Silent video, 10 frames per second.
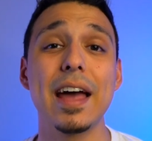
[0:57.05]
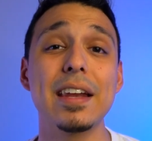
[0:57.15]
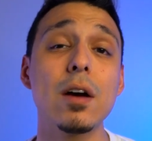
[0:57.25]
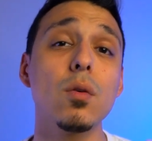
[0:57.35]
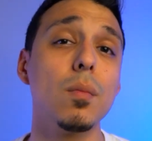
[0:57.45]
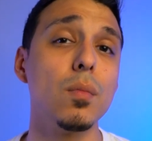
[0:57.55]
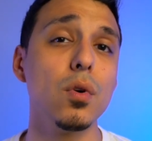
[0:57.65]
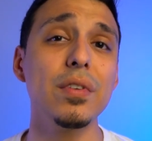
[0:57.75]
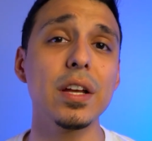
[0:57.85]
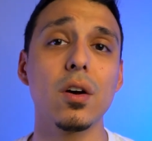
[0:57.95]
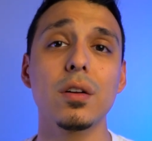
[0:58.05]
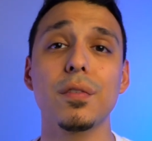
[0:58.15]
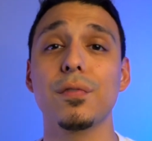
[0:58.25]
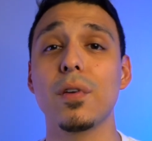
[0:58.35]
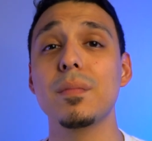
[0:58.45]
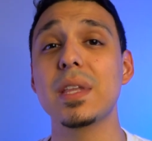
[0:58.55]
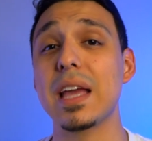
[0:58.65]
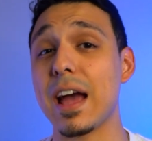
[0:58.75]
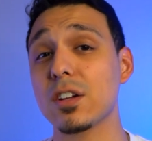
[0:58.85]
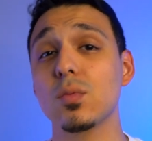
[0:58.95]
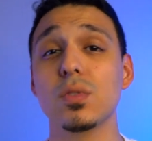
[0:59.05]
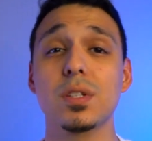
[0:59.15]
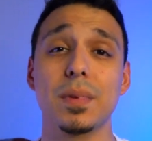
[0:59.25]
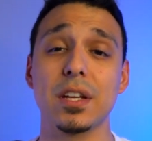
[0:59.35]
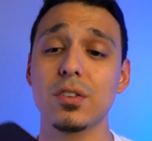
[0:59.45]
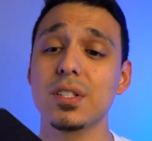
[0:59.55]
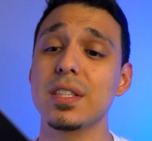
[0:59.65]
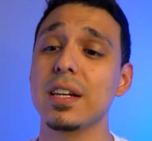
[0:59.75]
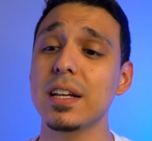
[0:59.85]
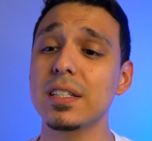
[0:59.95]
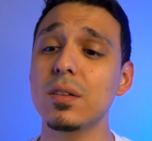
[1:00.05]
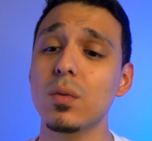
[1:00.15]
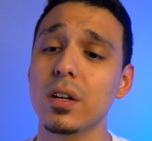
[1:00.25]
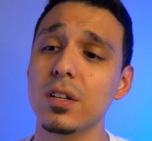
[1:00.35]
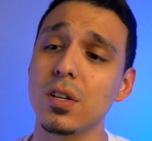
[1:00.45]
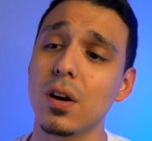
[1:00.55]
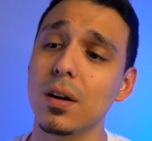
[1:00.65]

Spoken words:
And now moving on from the actual speakers, the next thing we're going to talk